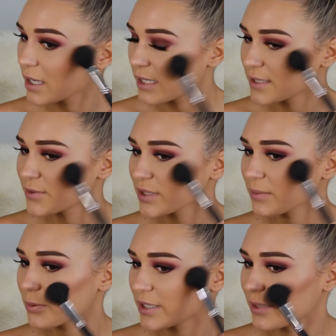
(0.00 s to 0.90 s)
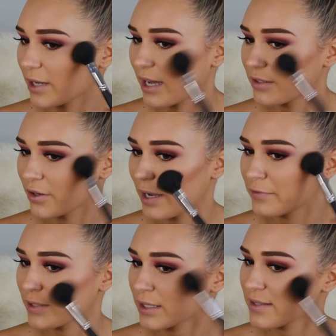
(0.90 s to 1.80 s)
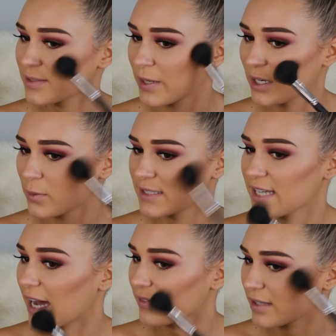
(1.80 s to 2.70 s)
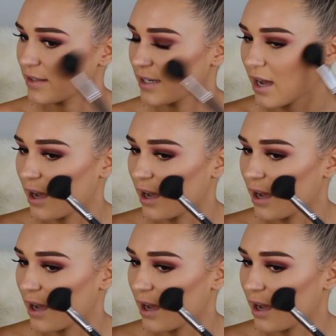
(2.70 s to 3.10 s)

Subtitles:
It is really pretty, but I don't know, I feel like there's better ones out there that